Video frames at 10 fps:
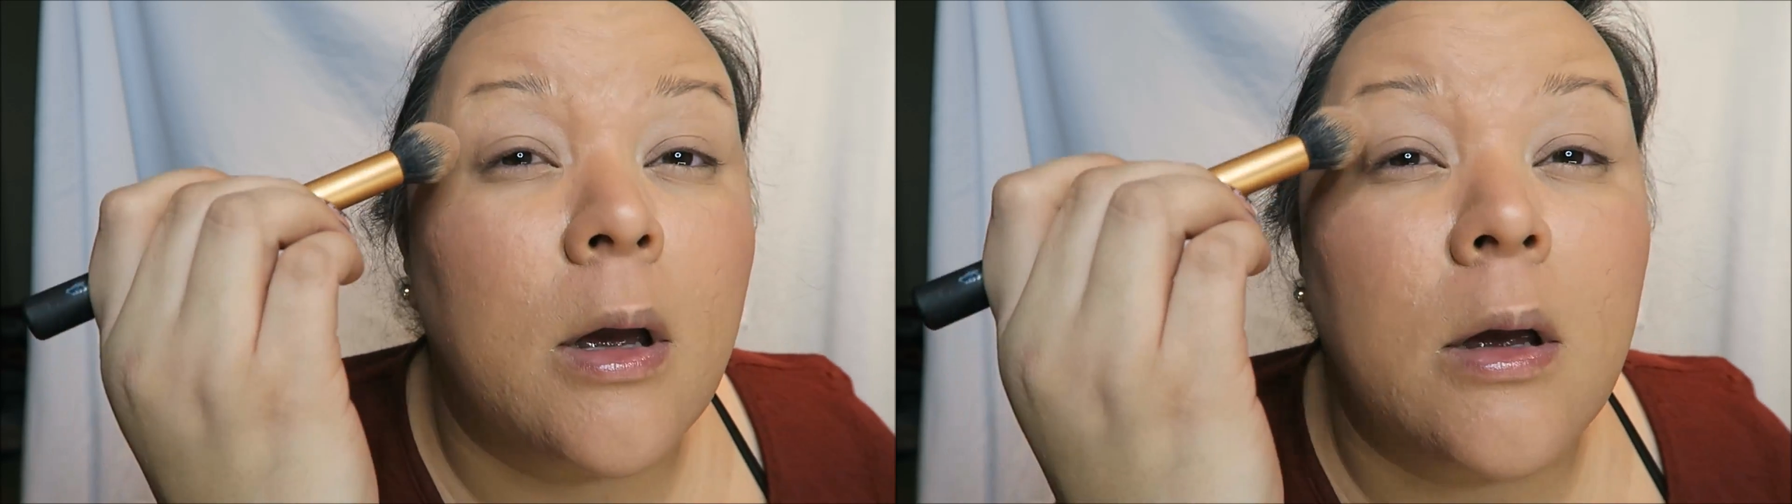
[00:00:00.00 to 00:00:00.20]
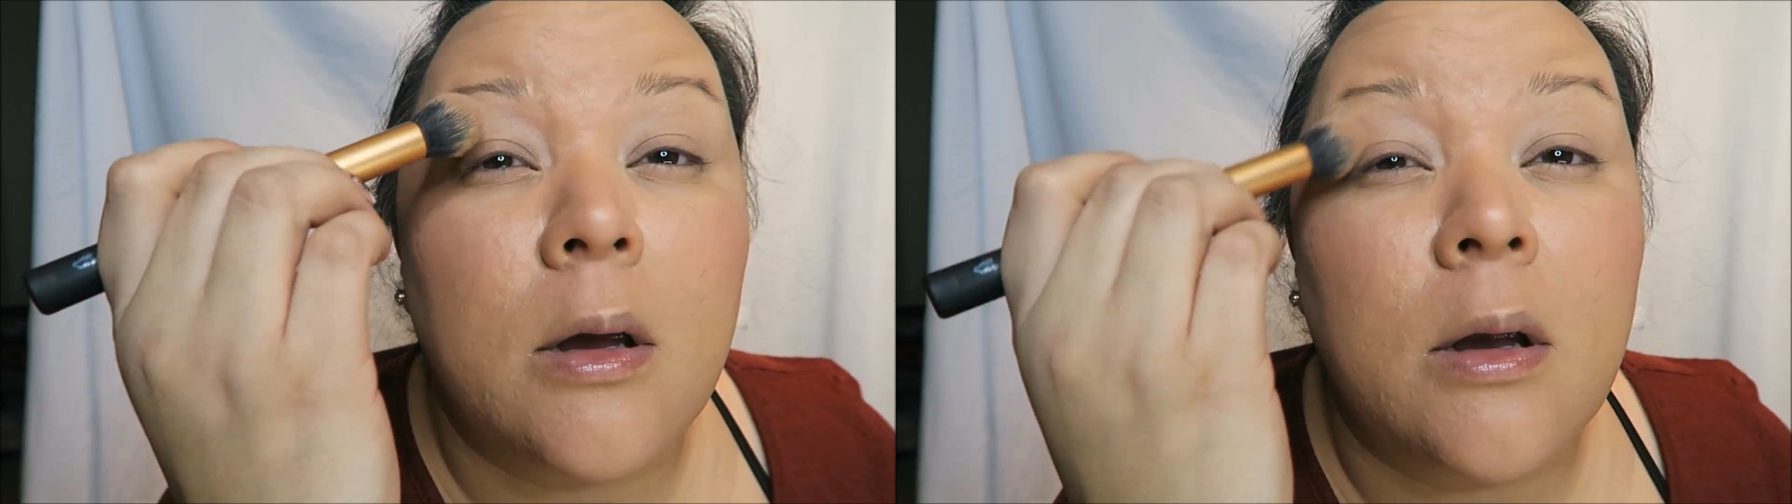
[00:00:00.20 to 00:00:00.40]

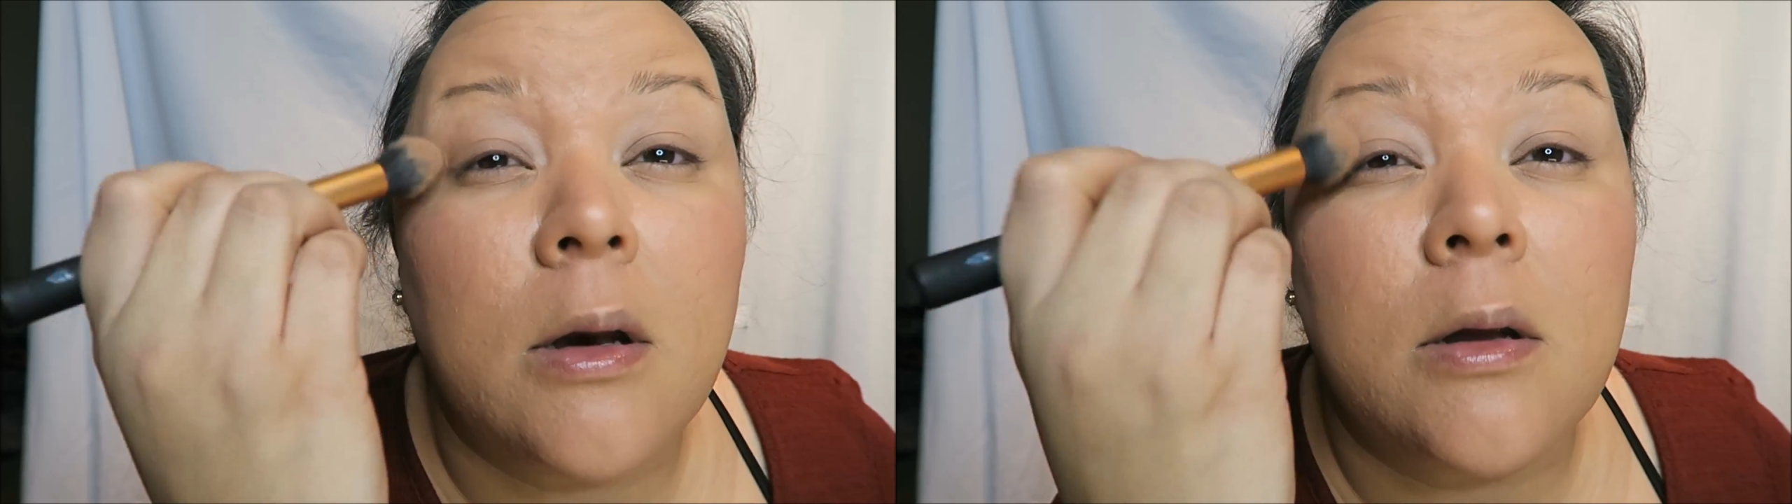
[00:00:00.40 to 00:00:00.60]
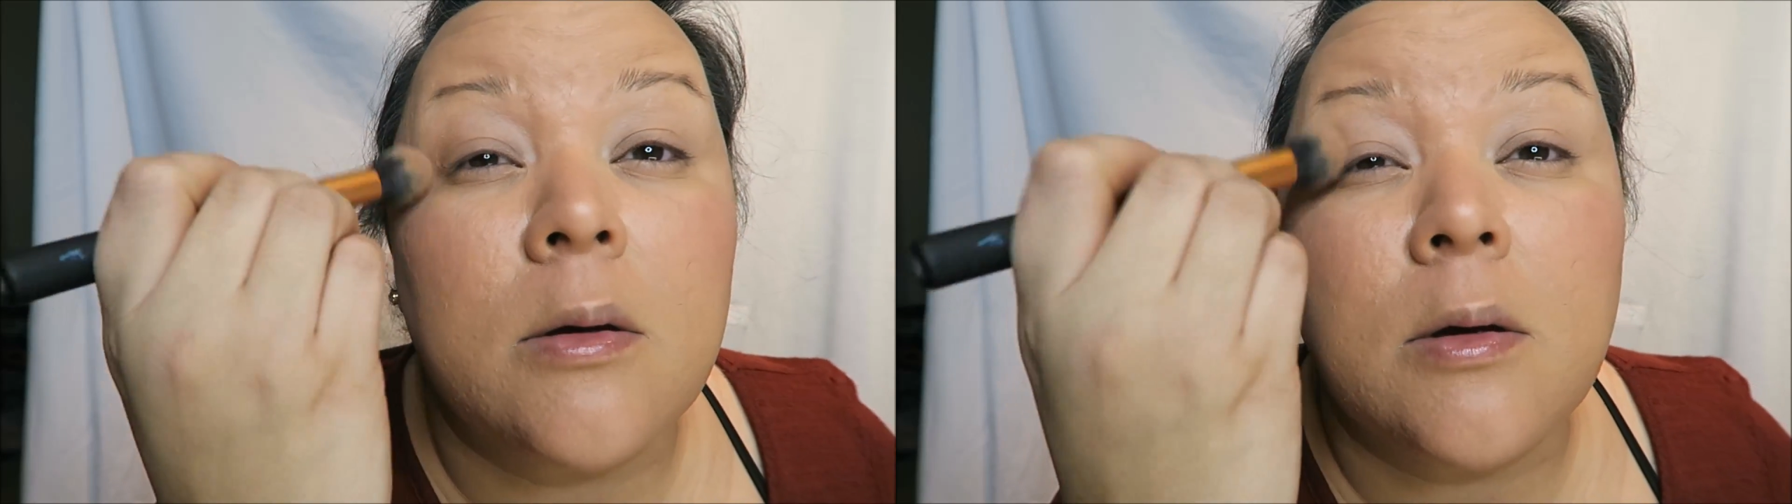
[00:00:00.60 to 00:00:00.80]

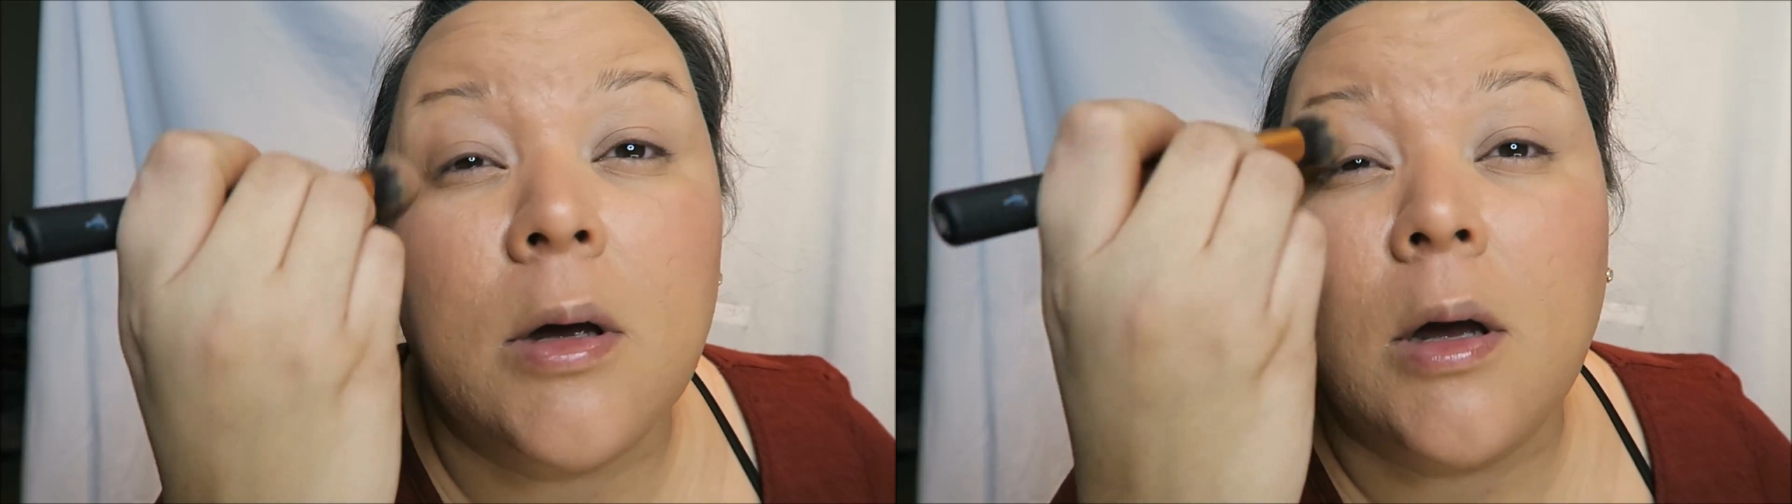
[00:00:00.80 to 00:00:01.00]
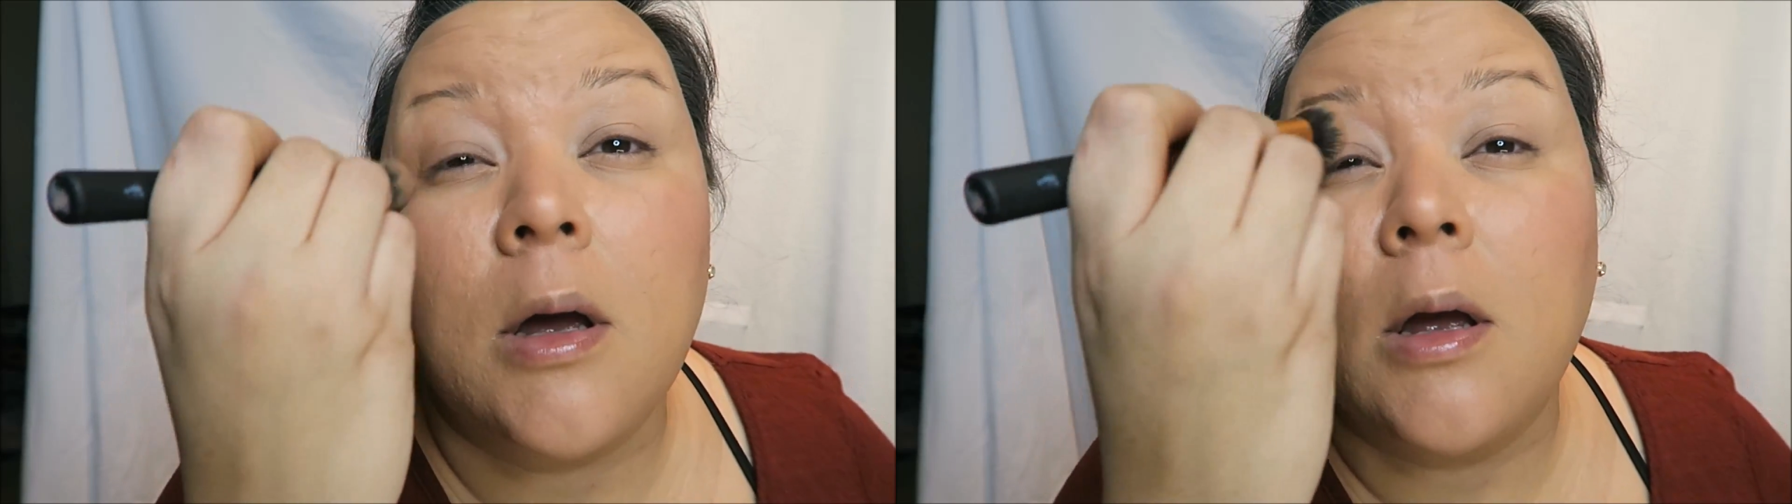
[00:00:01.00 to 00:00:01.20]
and
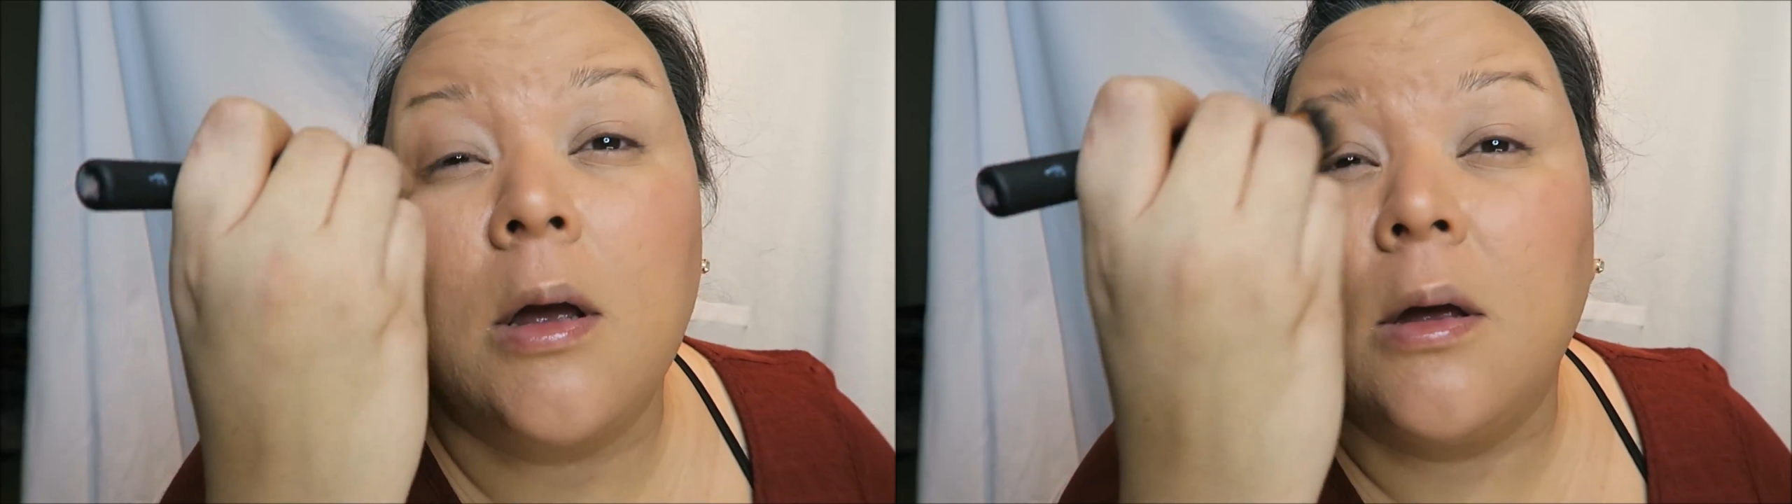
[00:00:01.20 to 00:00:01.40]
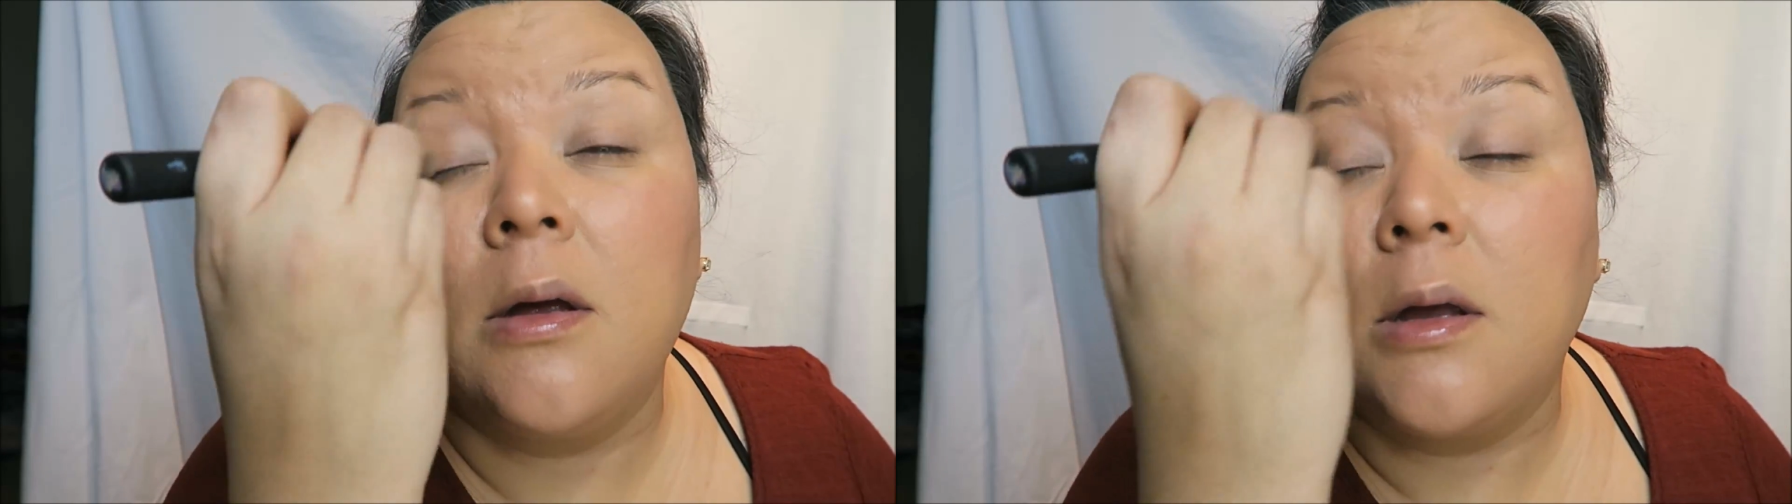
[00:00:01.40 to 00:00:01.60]

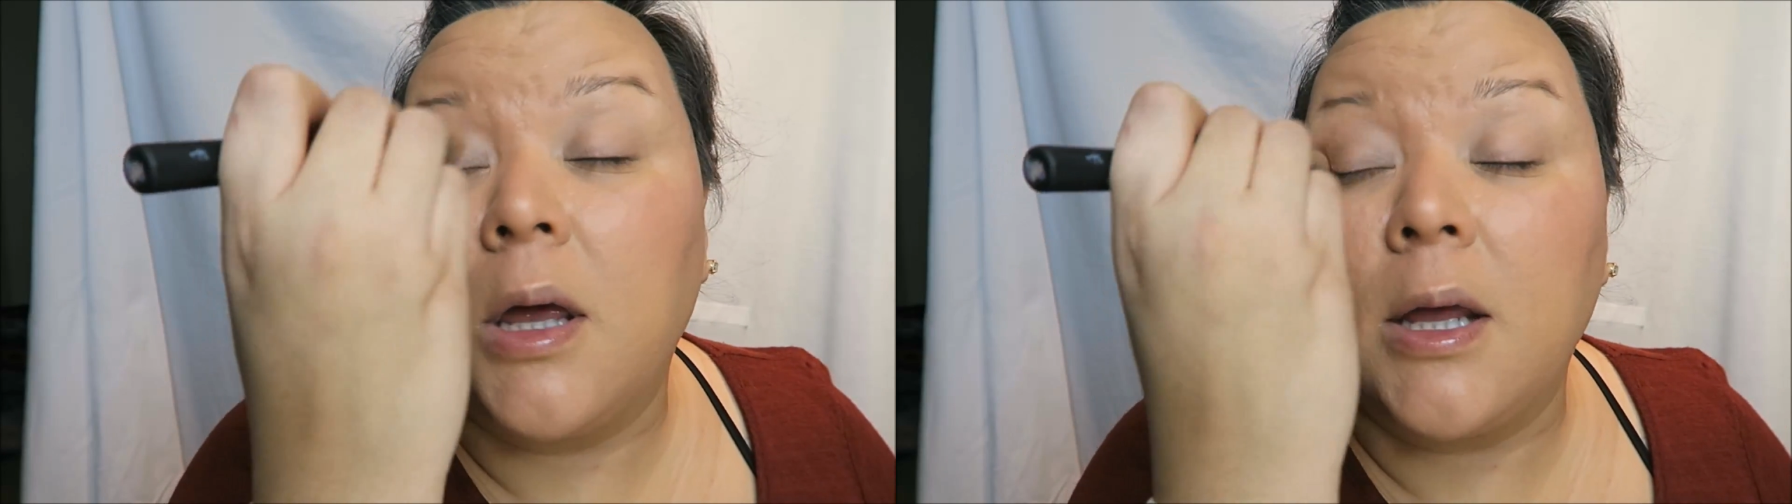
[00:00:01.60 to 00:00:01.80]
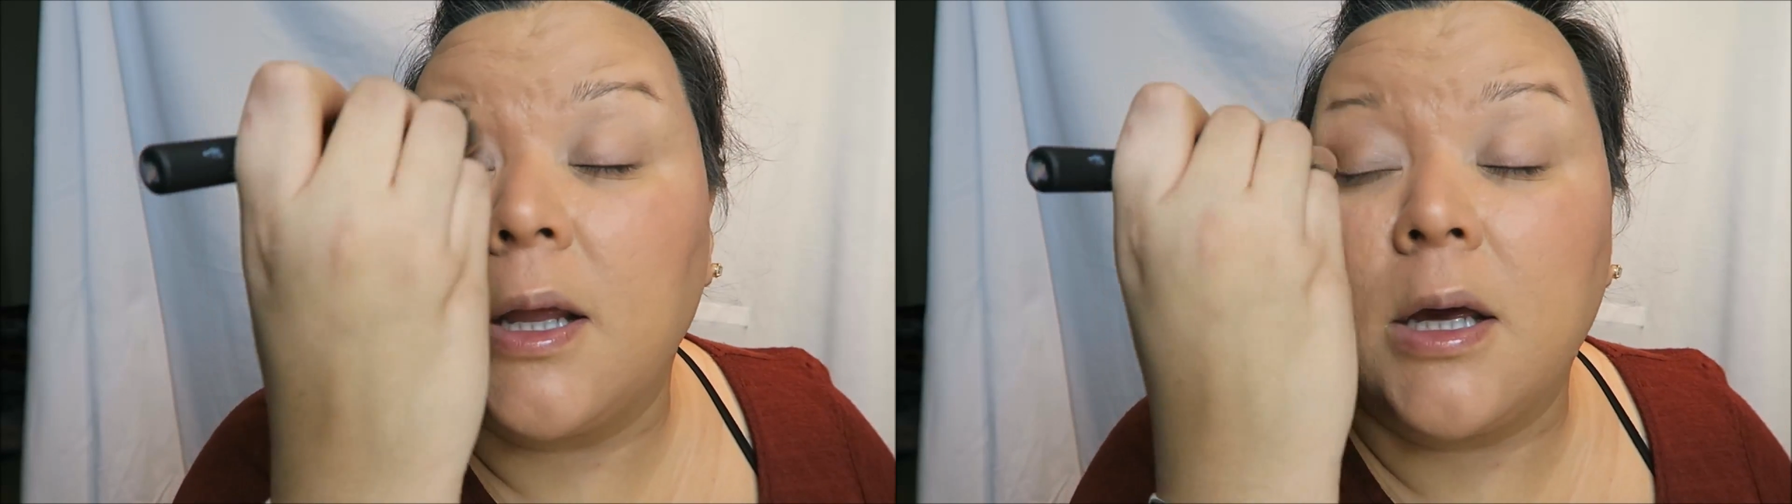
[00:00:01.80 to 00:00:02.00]

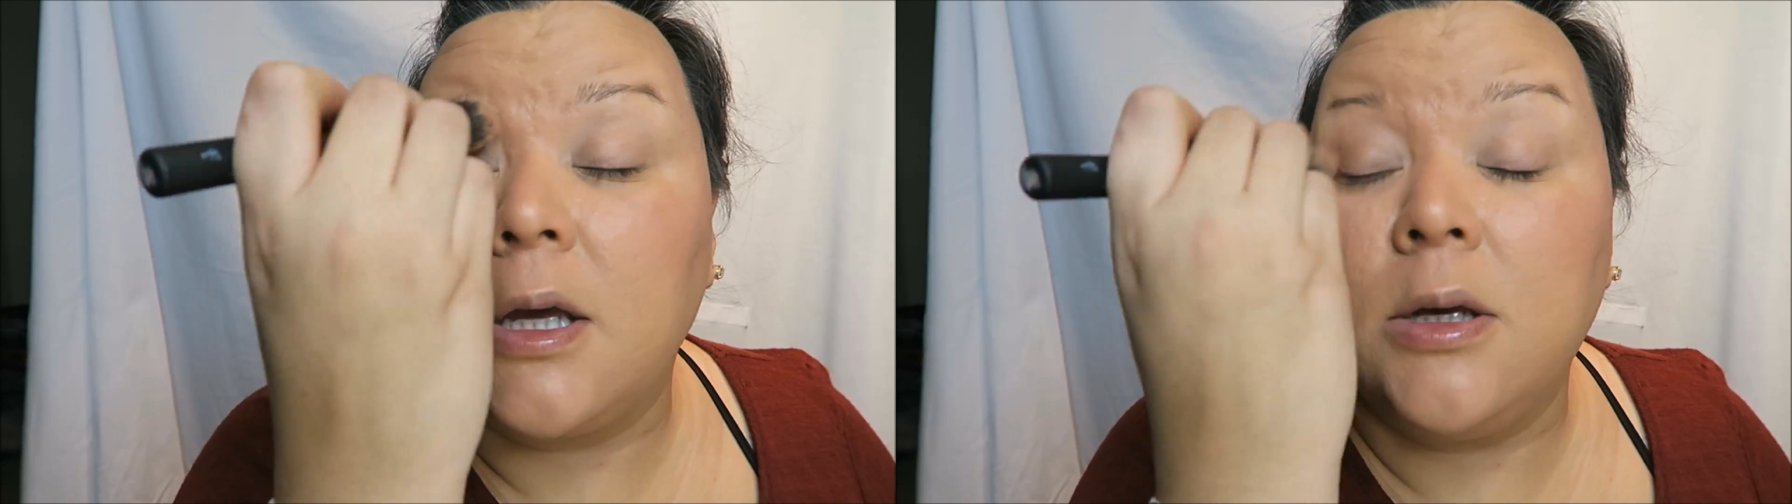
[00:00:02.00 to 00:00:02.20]
get like